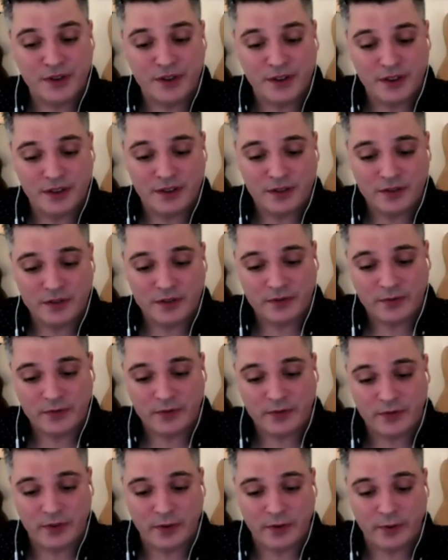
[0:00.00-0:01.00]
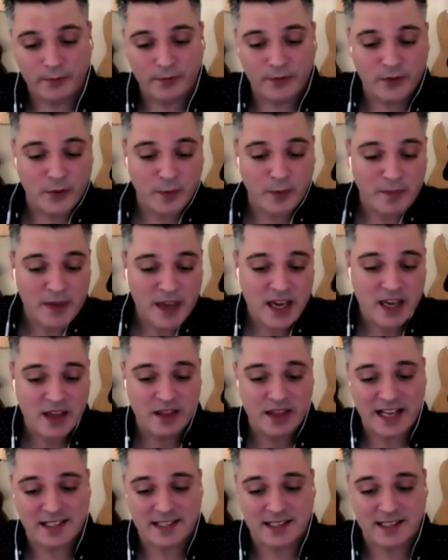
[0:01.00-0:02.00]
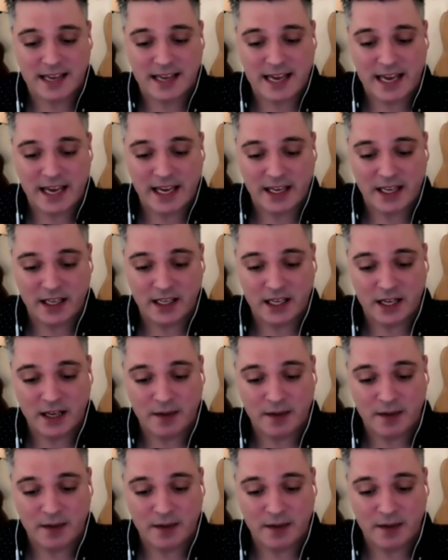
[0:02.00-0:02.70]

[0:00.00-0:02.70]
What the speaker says: feel cold. To me, that's like,